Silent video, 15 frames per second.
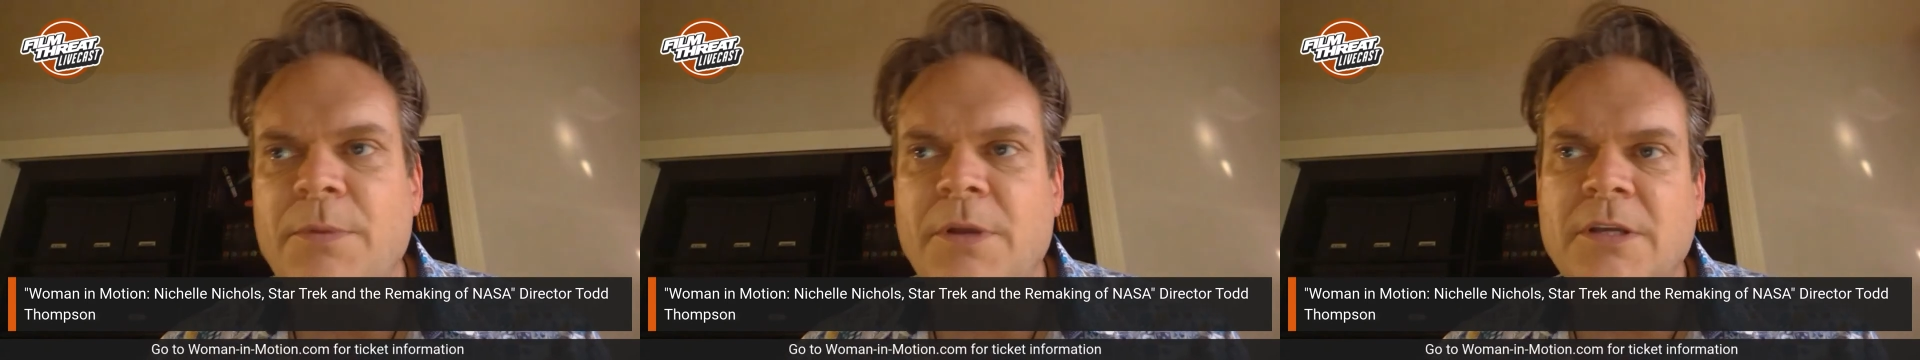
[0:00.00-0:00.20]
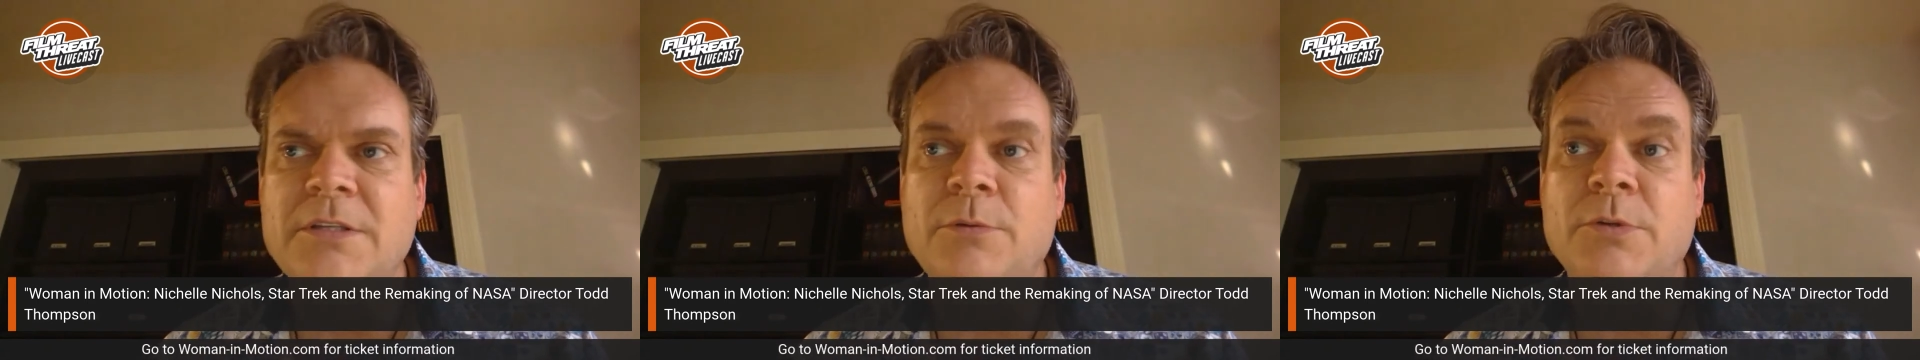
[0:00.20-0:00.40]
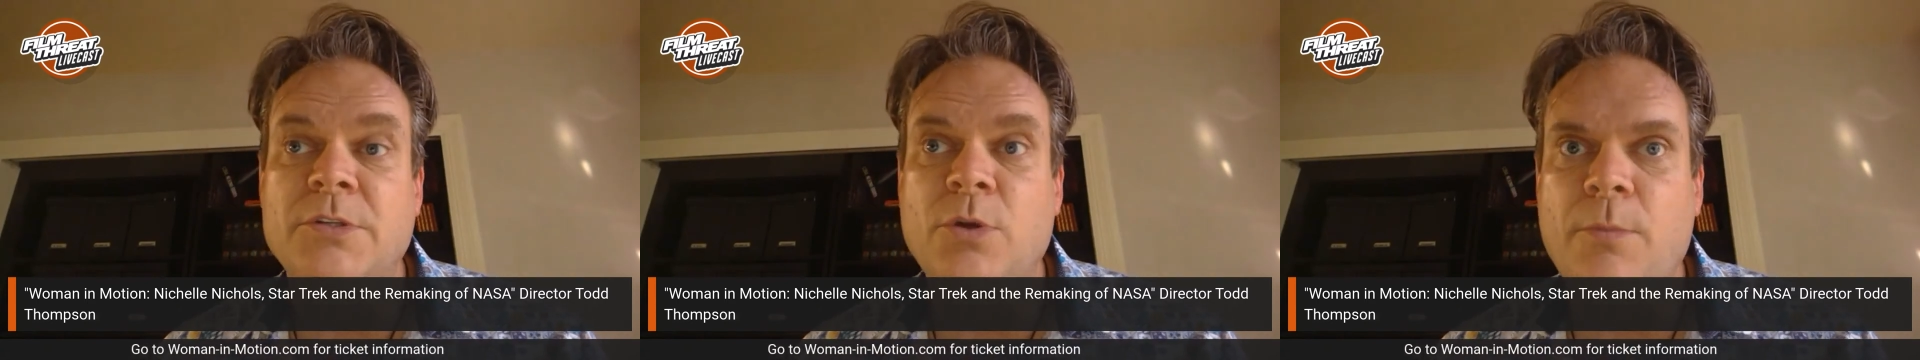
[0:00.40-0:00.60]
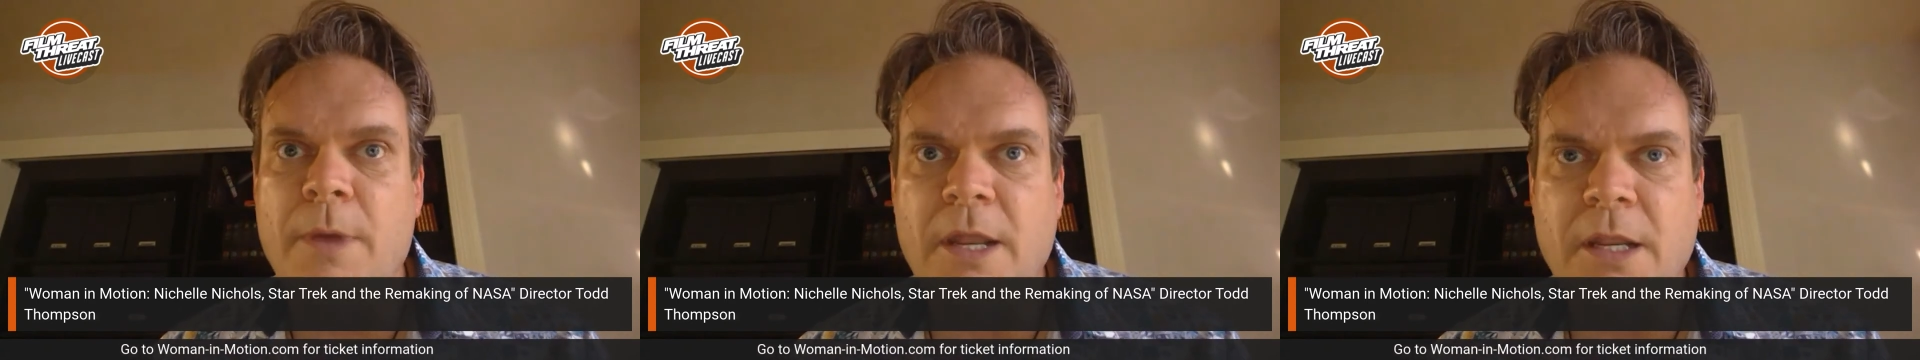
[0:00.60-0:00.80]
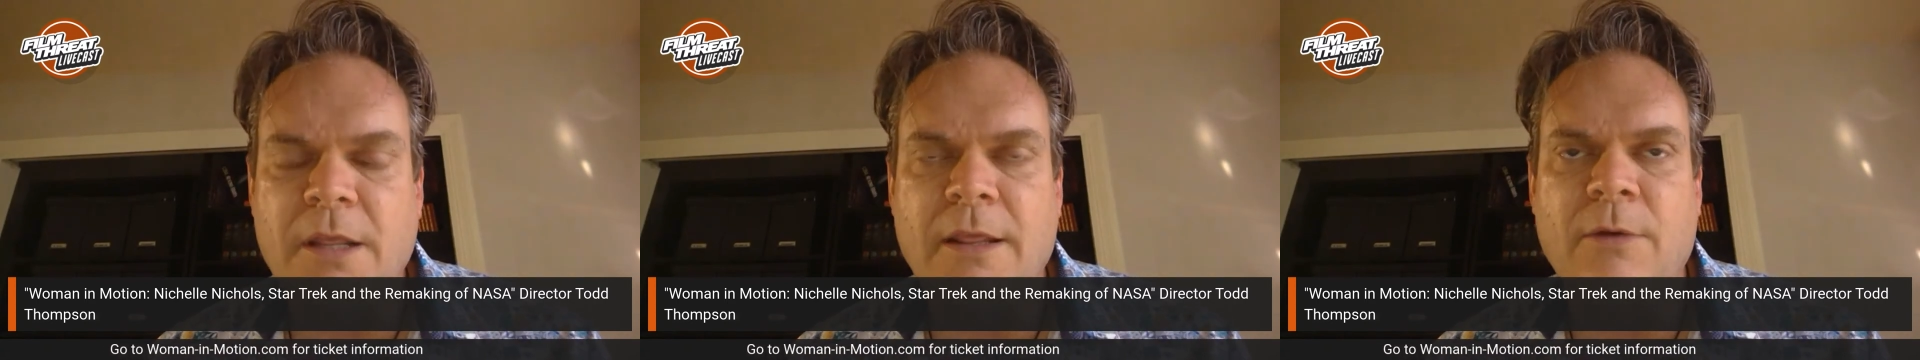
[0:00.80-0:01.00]
because there were so
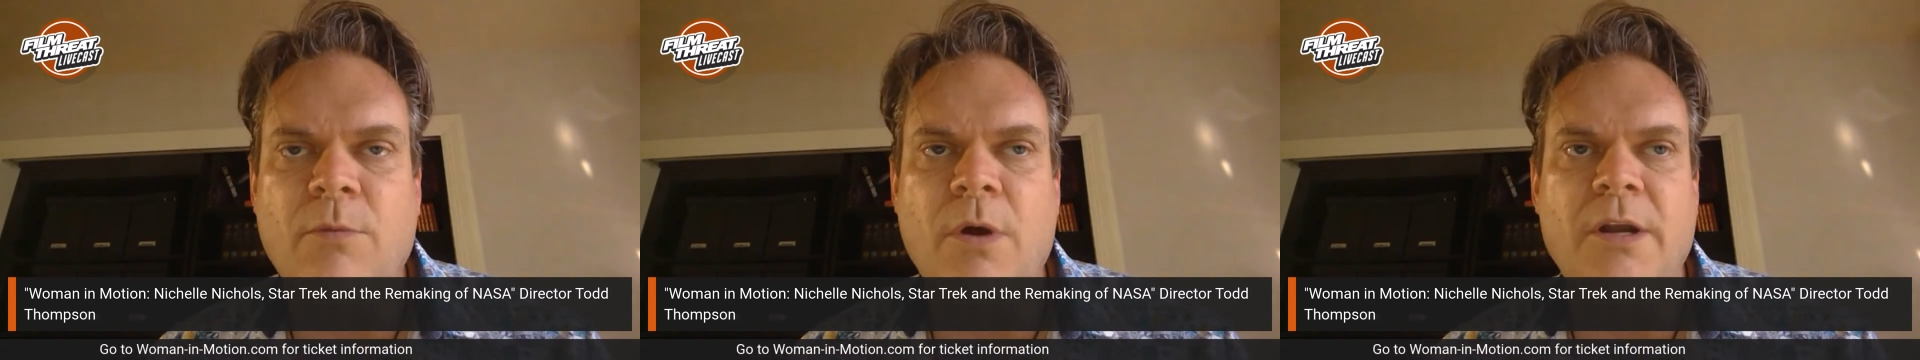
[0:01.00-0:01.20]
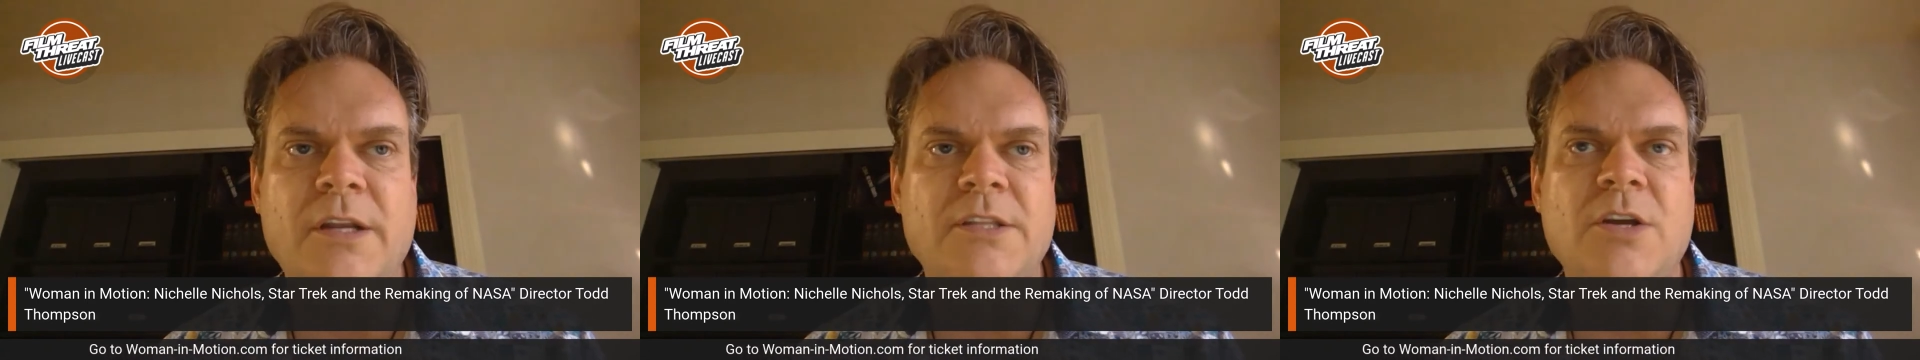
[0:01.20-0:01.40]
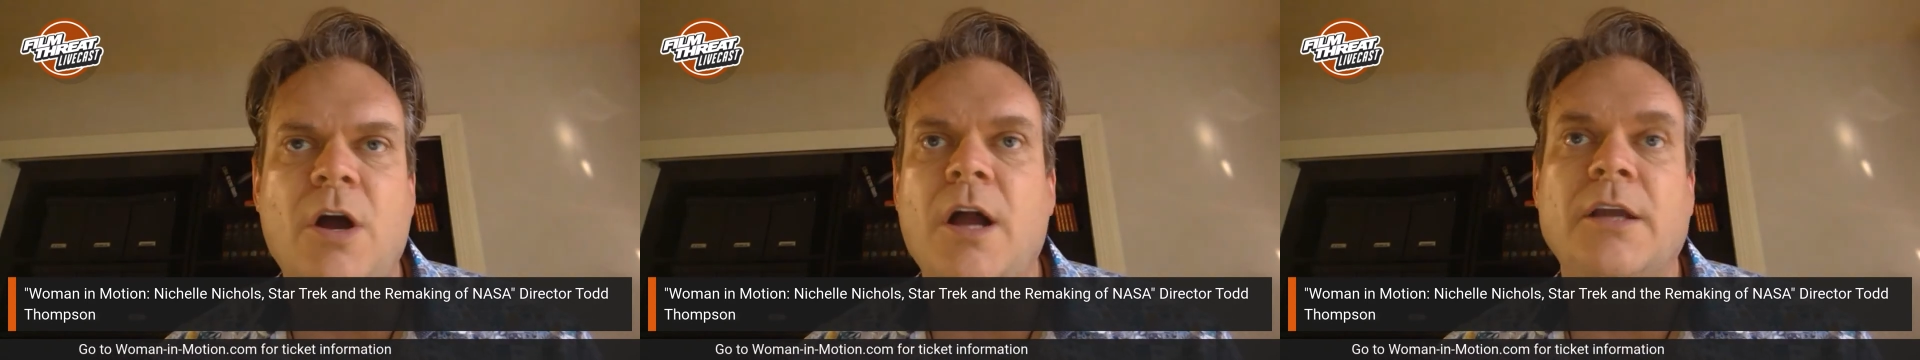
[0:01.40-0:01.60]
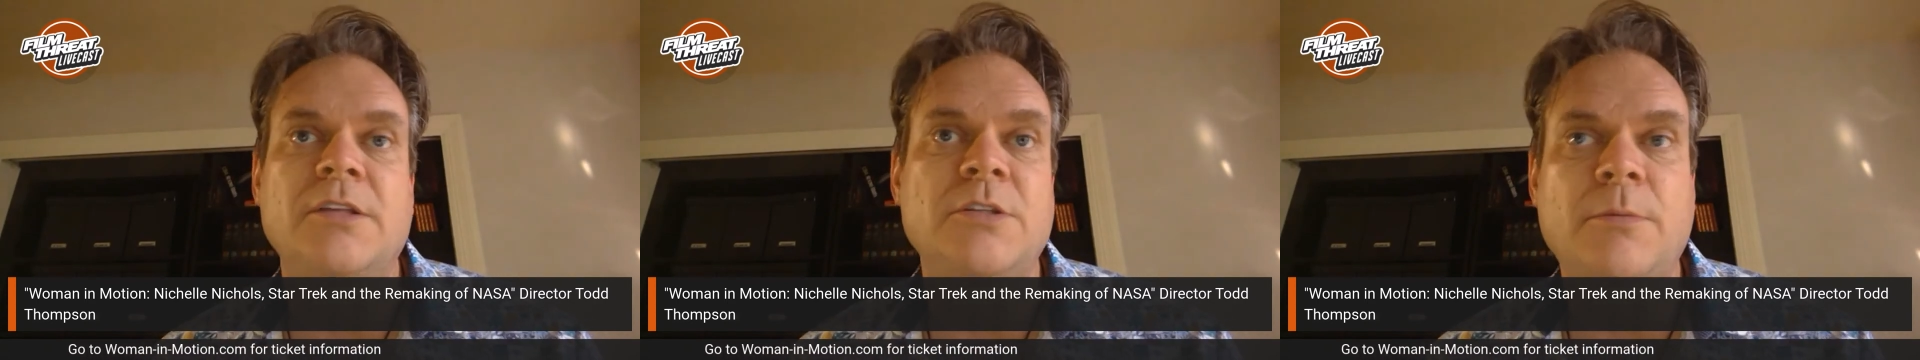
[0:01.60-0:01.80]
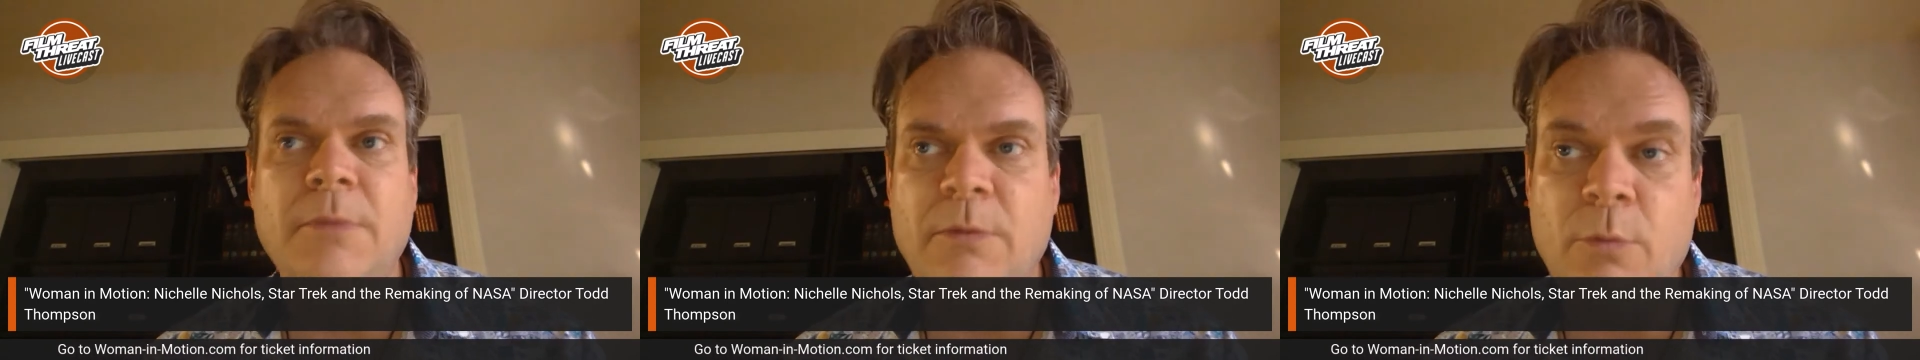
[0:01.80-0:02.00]
many that wanted to talk
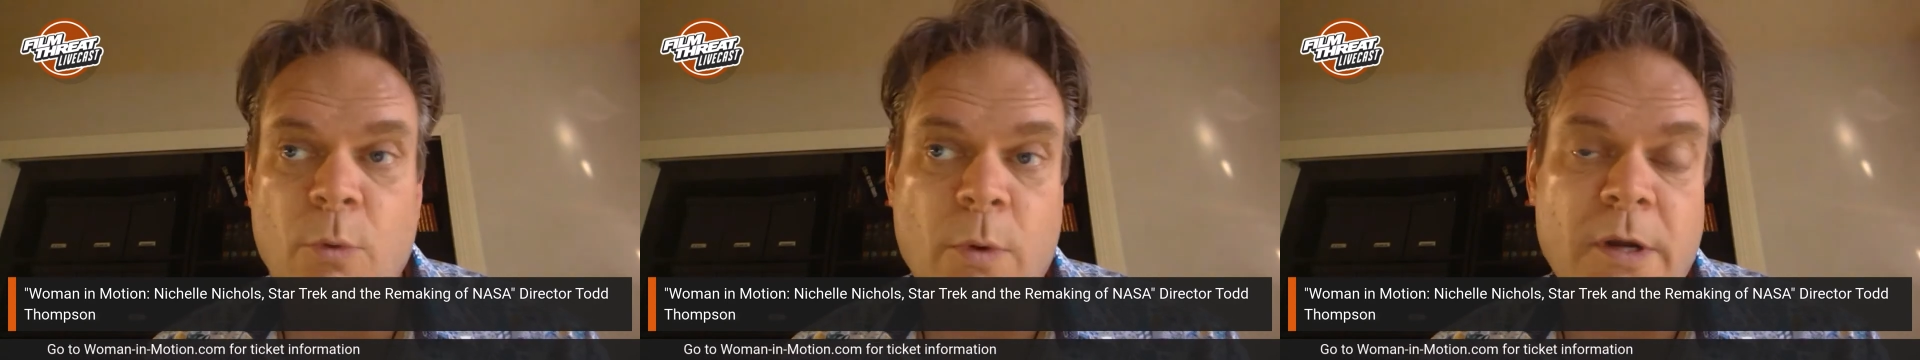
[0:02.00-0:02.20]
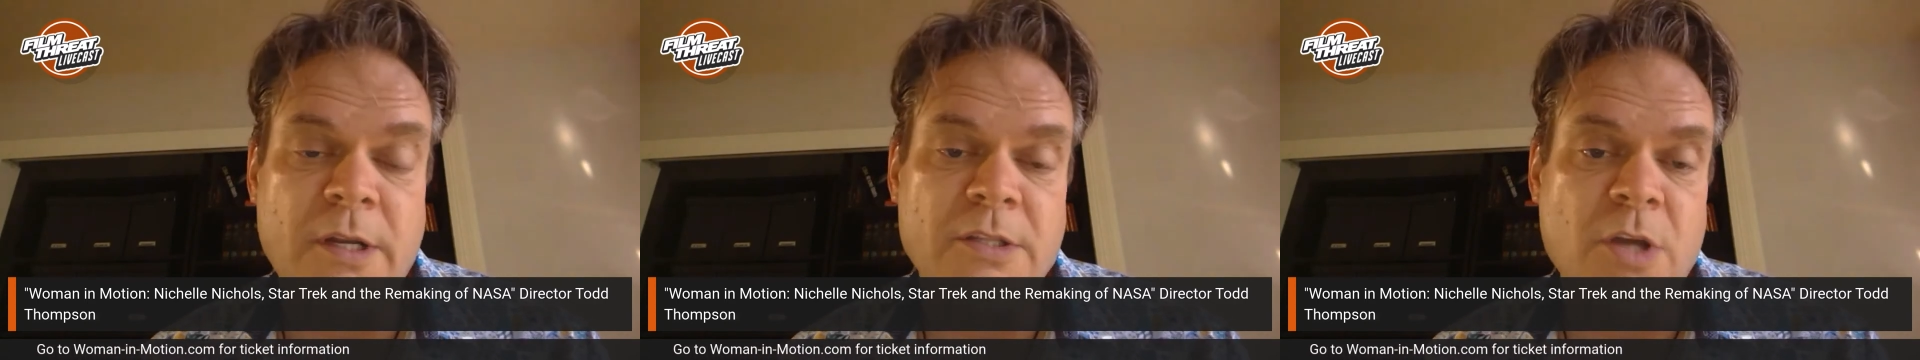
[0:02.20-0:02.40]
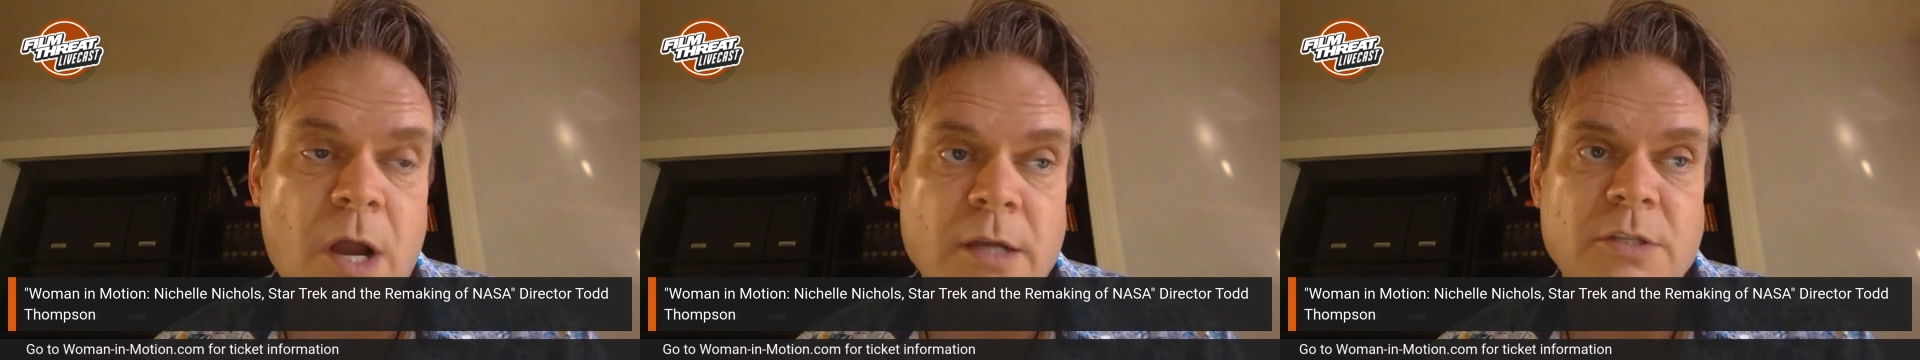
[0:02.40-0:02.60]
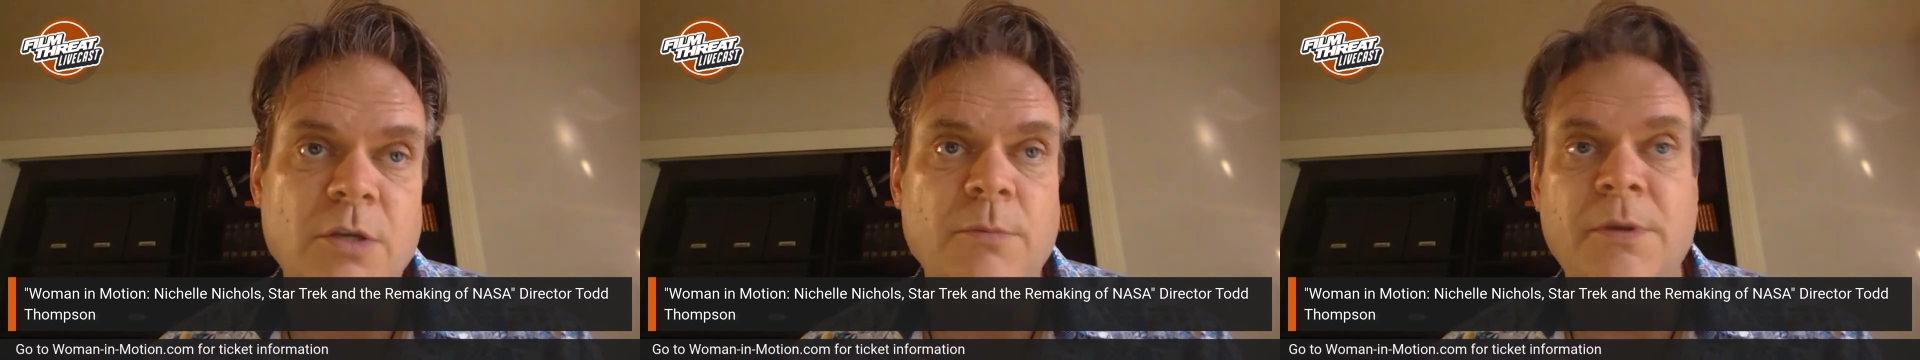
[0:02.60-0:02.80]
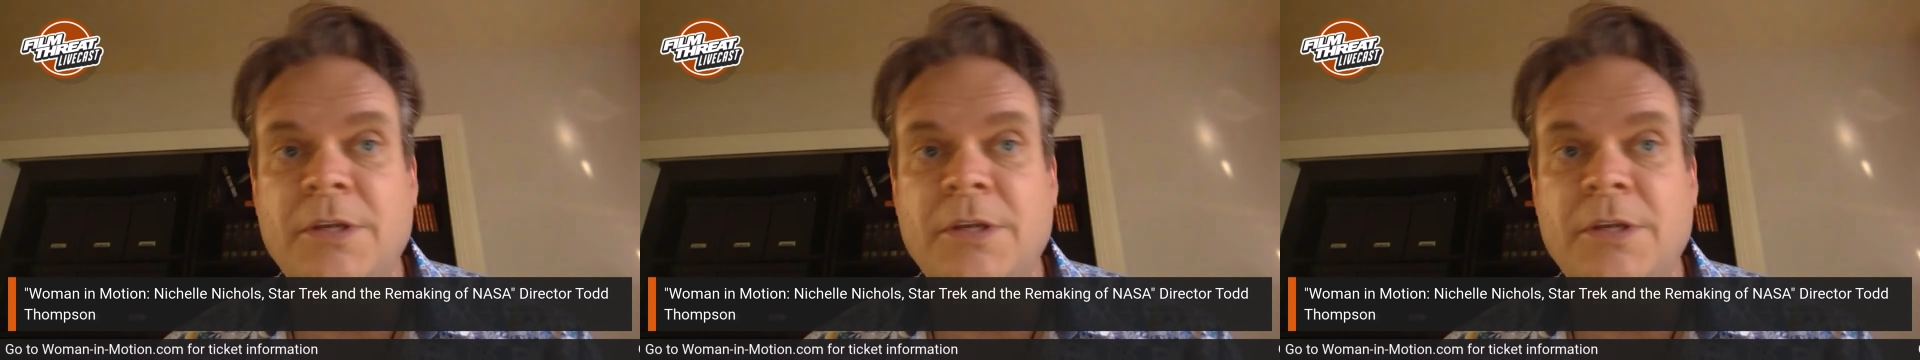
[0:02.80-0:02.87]
and so many we wanted to talk to,